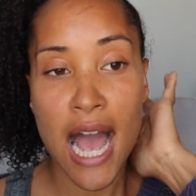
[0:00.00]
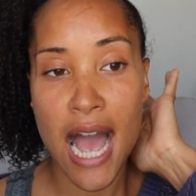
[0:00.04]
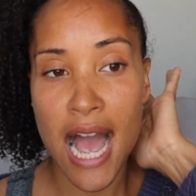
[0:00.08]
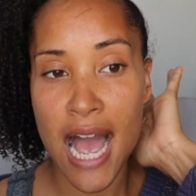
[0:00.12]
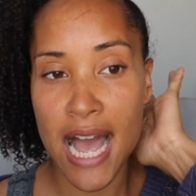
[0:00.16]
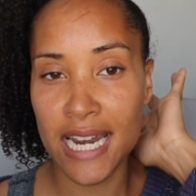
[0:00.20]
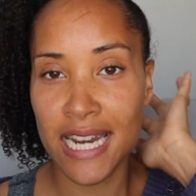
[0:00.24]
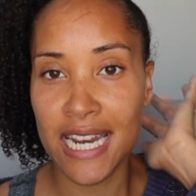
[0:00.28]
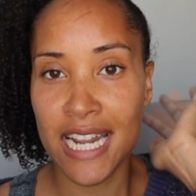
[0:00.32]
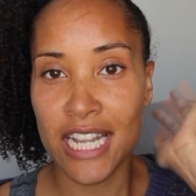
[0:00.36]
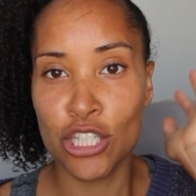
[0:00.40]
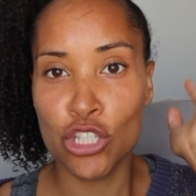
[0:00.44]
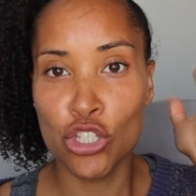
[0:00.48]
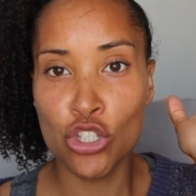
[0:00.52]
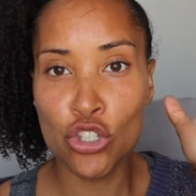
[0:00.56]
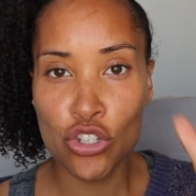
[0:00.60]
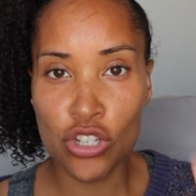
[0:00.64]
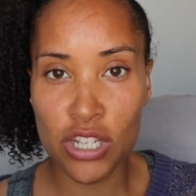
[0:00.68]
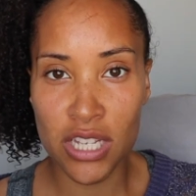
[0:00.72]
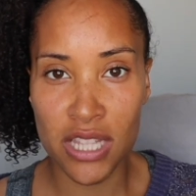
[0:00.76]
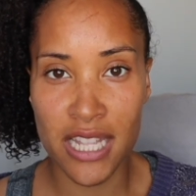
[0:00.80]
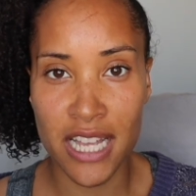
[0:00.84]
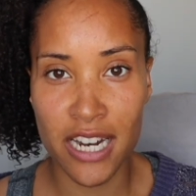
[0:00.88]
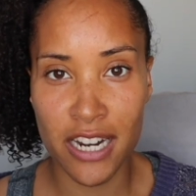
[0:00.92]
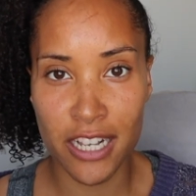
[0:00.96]
and then
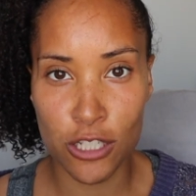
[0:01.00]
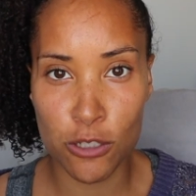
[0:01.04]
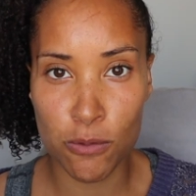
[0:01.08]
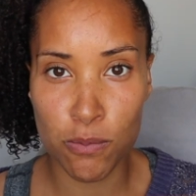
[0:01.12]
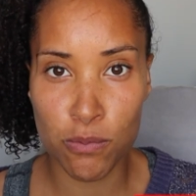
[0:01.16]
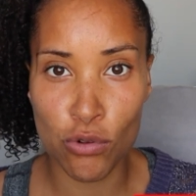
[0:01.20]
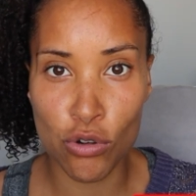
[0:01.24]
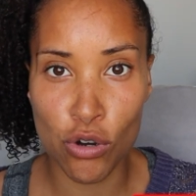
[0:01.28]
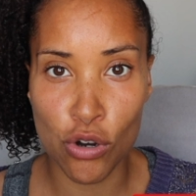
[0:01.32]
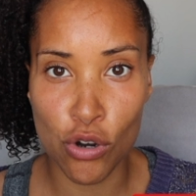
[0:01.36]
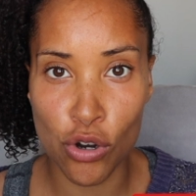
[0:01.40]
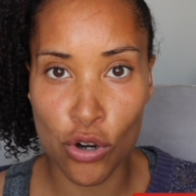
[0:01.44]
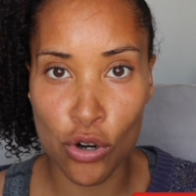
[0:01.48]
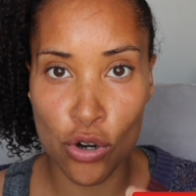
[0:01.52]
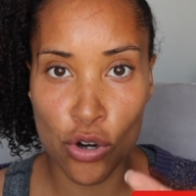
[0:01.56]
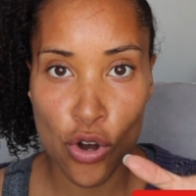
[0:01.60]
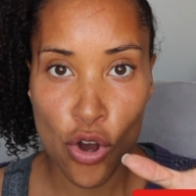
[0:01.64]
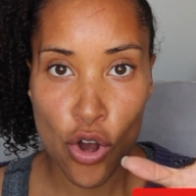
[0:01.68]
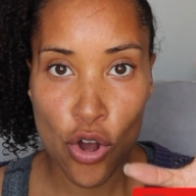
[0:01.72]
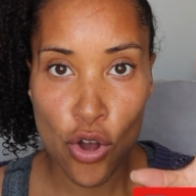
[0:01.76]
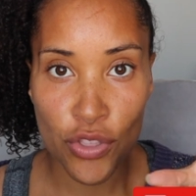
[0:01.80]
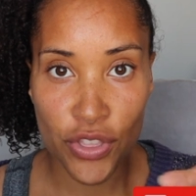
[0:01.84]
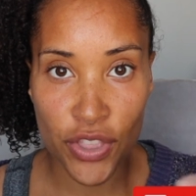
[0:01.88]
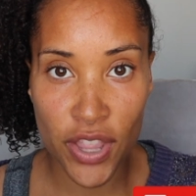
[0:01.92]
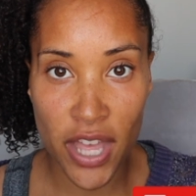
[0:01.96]
you can then explore
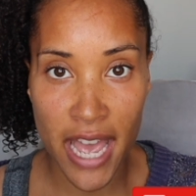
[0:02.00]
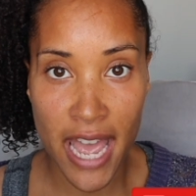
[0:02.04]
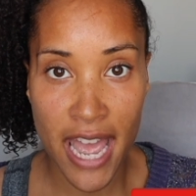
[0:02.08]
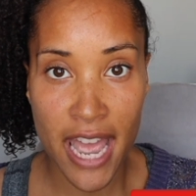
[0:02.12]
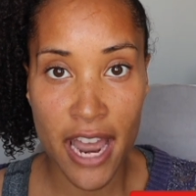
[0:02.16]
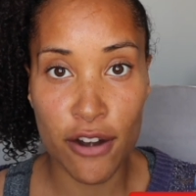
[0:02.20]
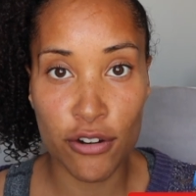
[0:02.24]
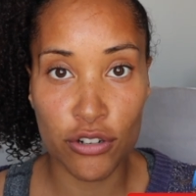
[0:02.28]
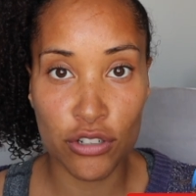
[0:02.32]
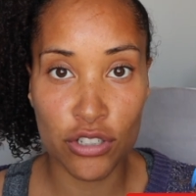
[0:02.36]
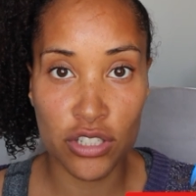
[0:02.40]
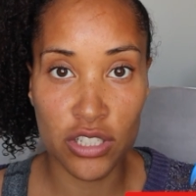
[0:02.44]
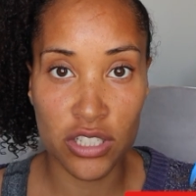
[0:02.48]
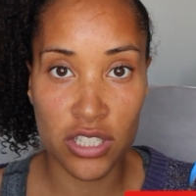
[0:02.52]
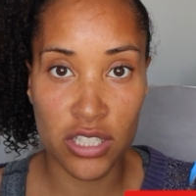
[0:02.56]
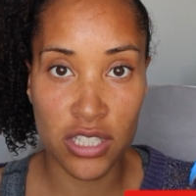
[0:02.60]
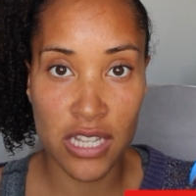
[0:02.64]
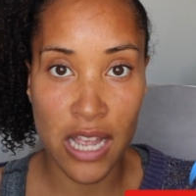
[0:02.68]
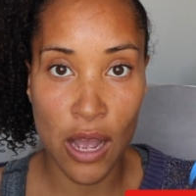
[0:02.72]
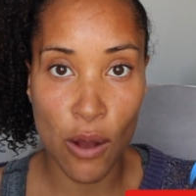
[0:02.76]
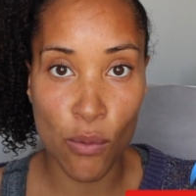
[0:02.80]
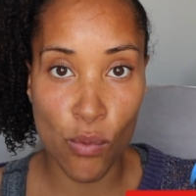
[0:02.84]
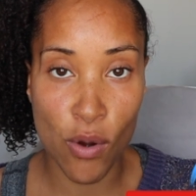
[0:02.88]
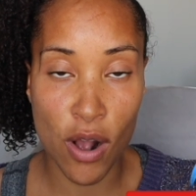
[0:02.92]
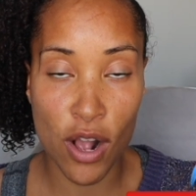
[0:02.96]
the areas
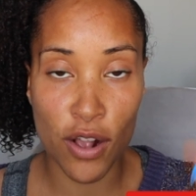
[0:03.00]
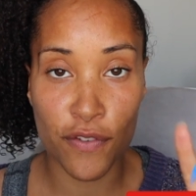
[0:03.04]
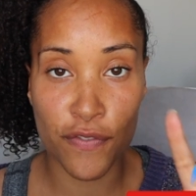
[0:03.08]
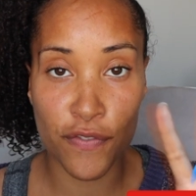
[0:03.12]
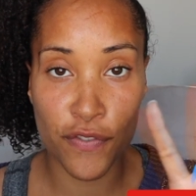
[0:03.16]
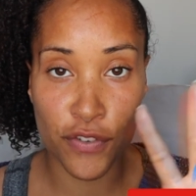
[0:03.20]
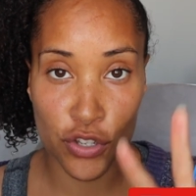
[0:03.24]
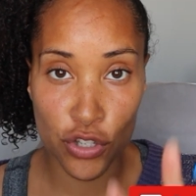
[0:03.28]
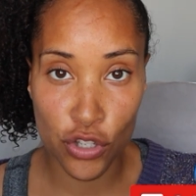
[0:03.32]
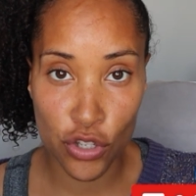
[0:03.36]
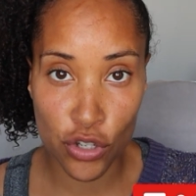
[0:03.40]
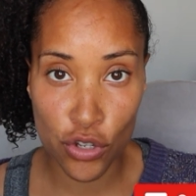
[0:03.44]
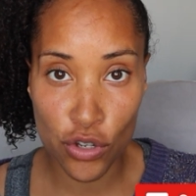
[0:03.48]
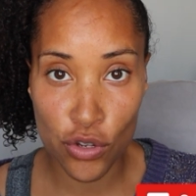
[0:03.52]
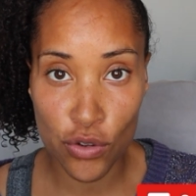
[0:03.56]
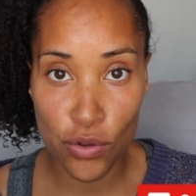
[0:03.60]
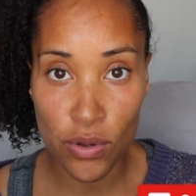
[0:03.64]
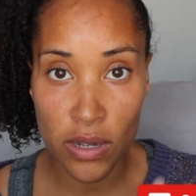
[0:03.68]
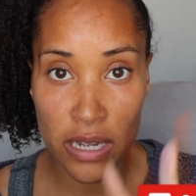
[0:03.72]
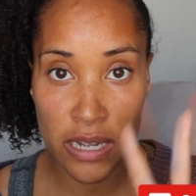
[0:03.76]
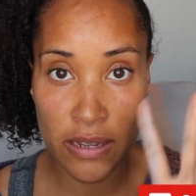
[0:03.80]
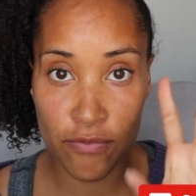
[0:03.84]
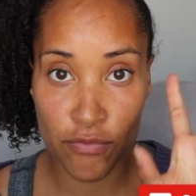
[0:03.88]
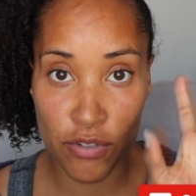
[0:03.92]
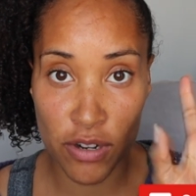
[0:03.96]
that work for
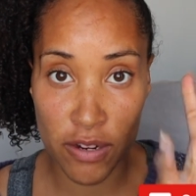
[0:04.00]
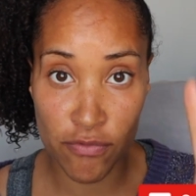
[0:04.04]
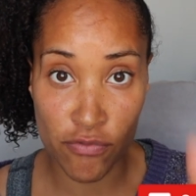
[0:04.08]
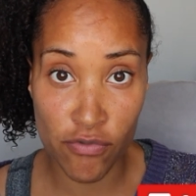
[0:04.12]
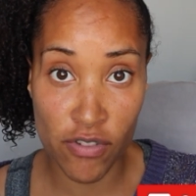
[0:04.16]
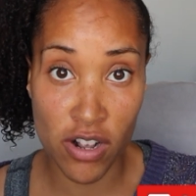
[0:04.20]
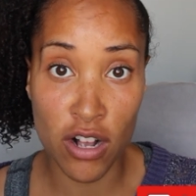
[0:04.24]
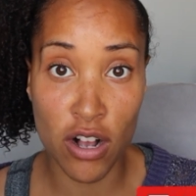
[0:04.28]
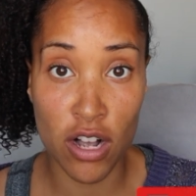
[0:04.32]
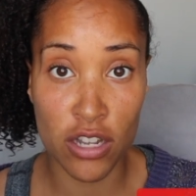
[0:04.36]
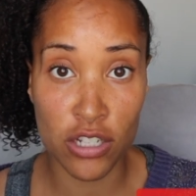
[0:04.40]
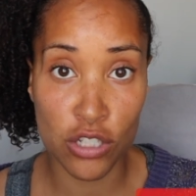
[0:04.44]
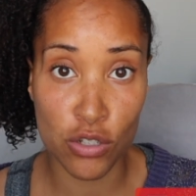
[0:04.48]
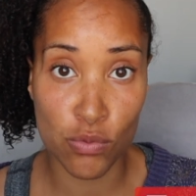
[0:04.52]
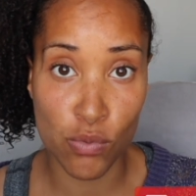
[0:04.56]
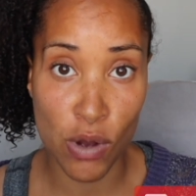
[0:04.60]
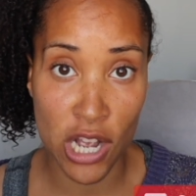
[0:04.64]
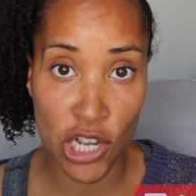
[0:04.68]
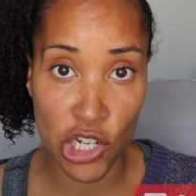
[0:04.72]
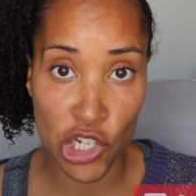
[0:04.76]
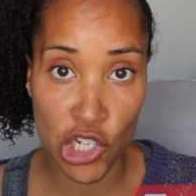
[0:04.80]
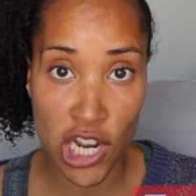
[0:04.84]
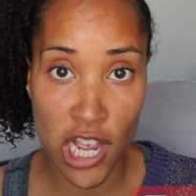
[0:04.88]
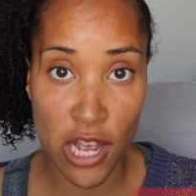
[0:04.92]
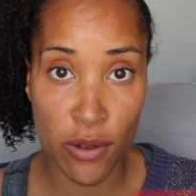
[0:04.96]
you in regards to
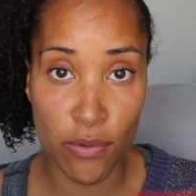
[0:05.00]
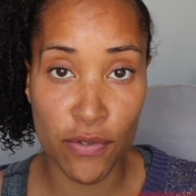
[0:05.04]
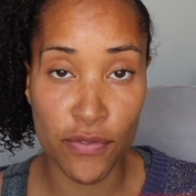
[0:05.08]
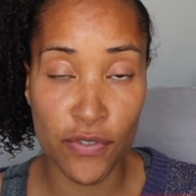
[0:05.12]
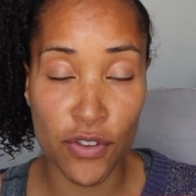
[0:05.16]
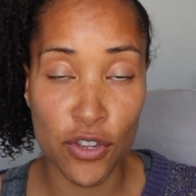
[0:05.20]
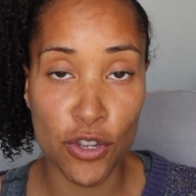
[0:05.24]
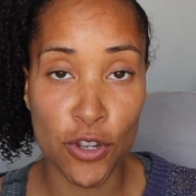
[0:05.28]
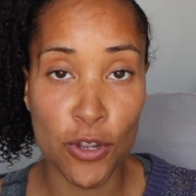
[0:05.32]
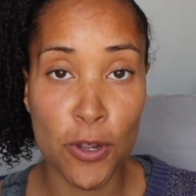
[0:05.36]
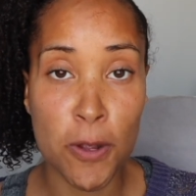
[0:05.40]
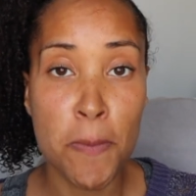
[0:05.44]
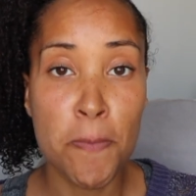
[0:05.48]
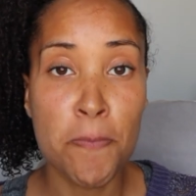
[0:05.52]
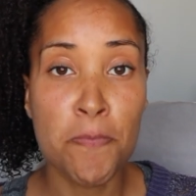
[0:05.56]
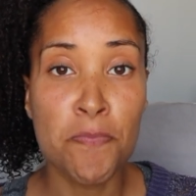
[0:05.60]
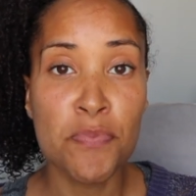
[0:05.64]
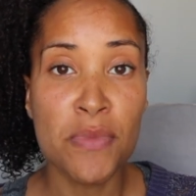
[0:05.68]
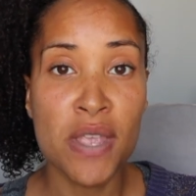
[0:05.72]
what I share with you,